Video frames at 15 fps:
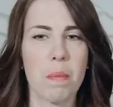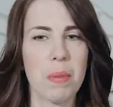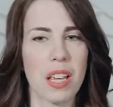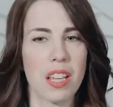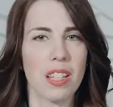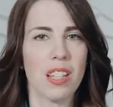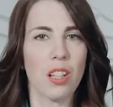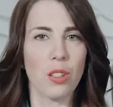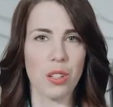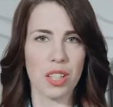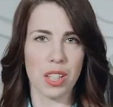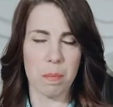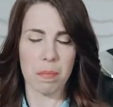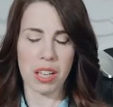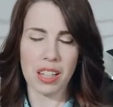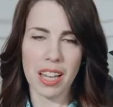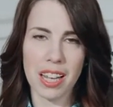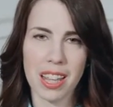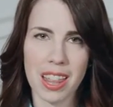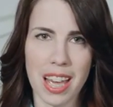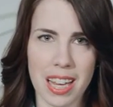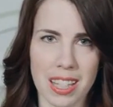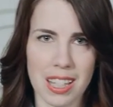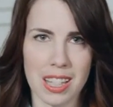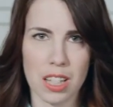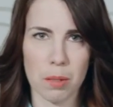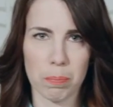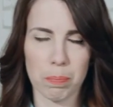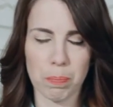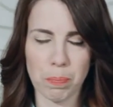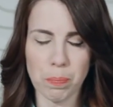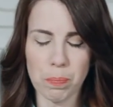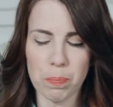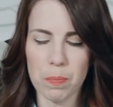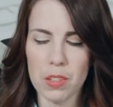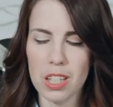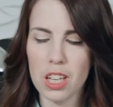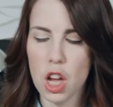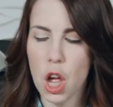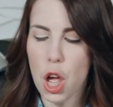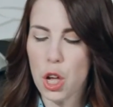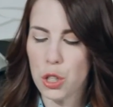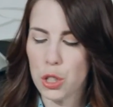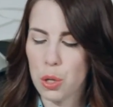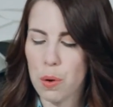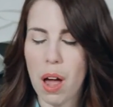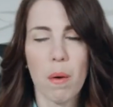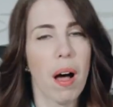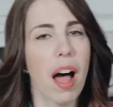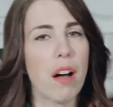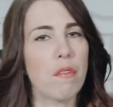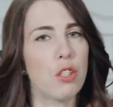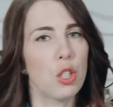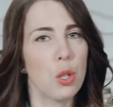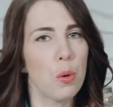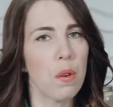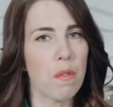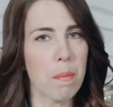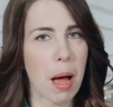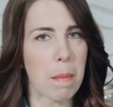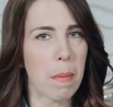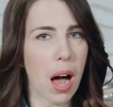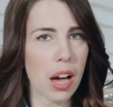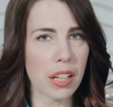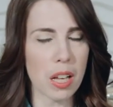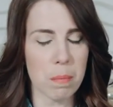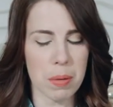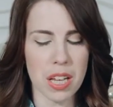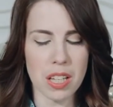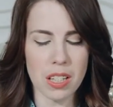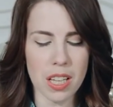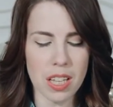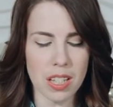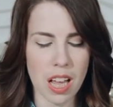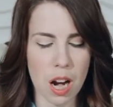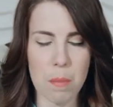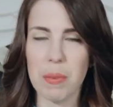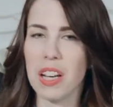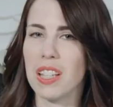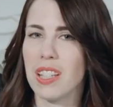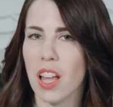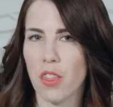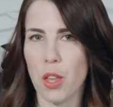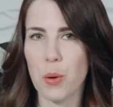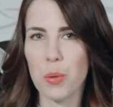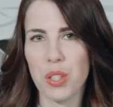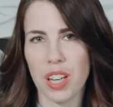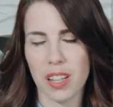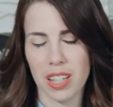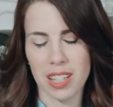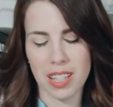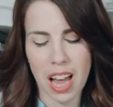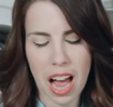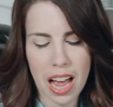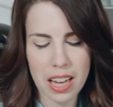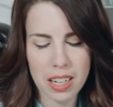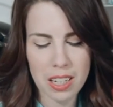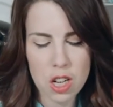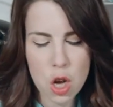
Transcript: a piece that looks something like this. So now I have two of my pocket pieces and I'm gonna set those to the side.